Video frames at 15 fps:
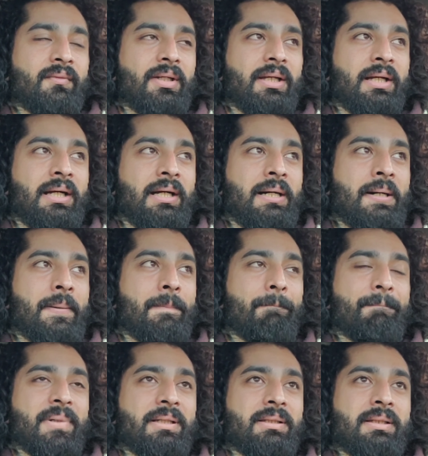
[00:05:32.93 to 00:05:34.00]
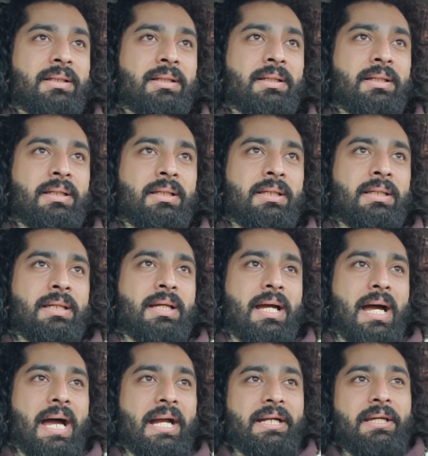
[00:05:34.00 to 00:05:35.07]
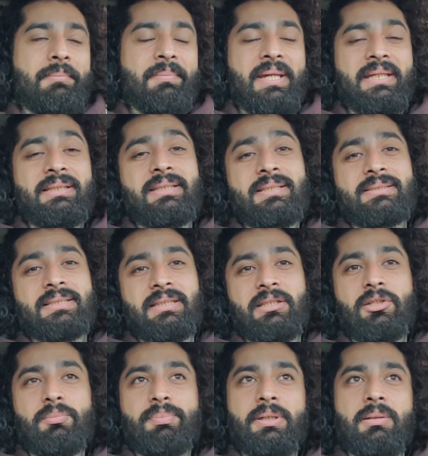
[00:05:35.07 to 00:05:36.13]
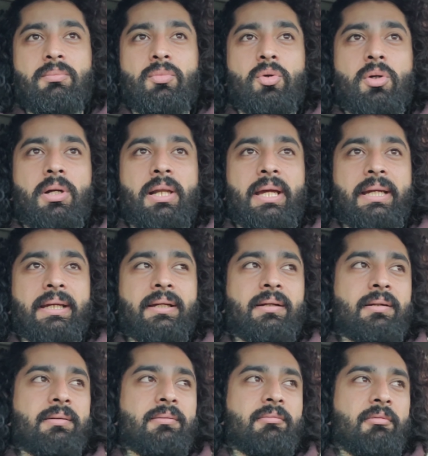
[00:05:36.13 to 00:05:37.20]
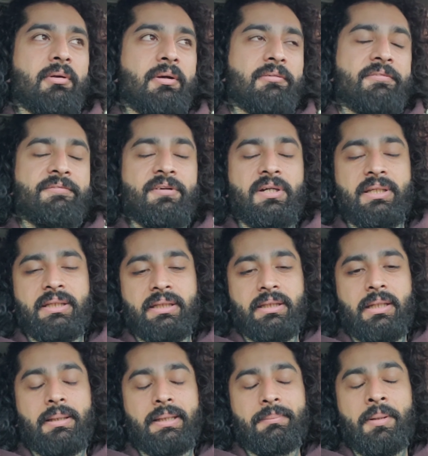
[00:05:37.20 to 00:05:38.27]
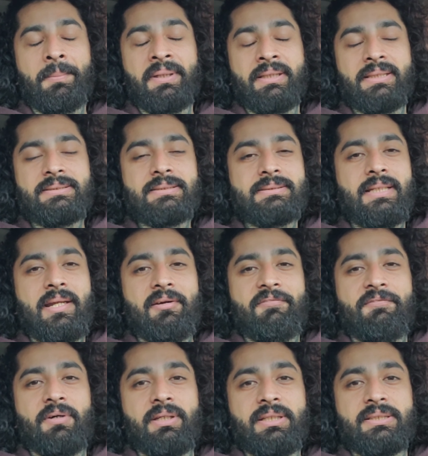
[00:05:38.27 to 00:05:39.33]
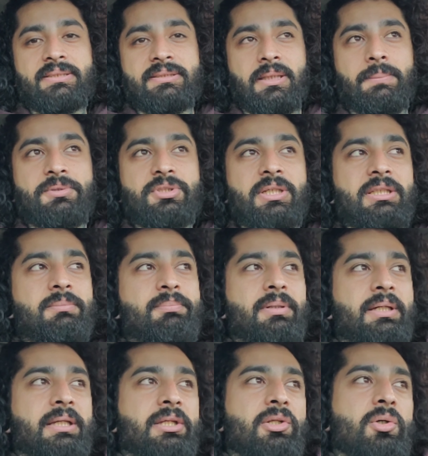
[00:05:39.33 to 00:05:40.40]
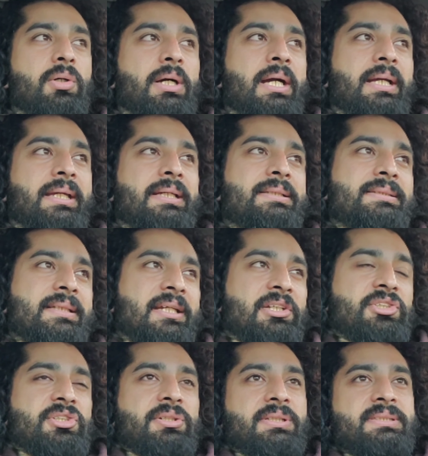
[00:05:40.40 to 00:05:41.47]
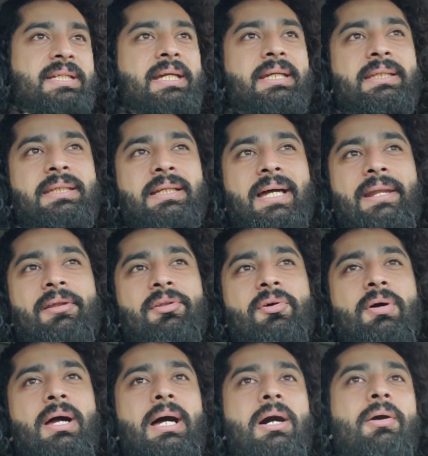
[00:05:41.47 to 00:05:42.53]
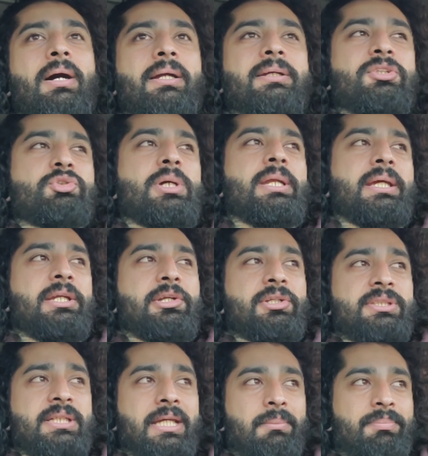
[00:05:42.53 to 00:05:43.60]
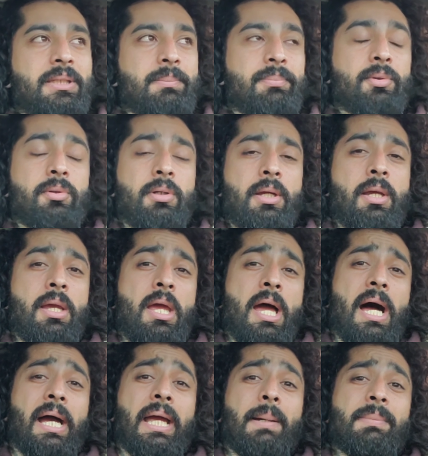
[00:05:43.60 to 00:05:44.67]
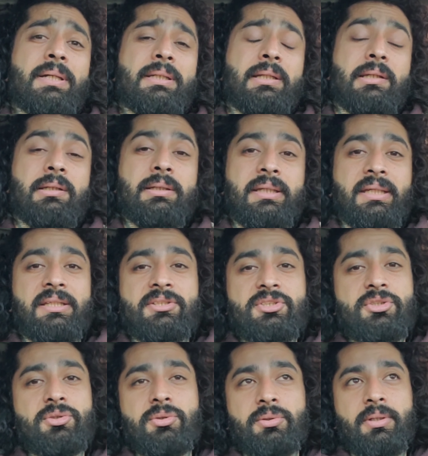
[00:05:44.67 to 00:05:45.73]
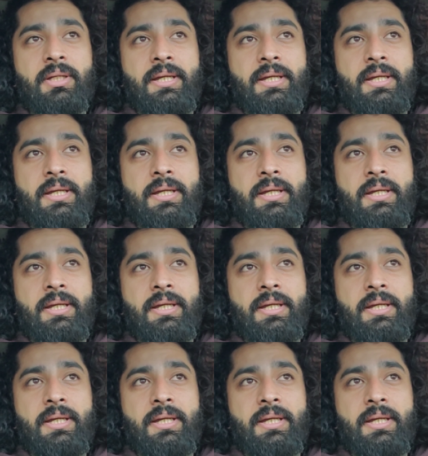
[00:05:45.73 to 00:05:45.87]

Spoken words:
I could make things a little bit more like funny. I mean, this is not a funny subject, but you know, I guess entertaining. I don't know how I could try to entertain people. I am gonna look into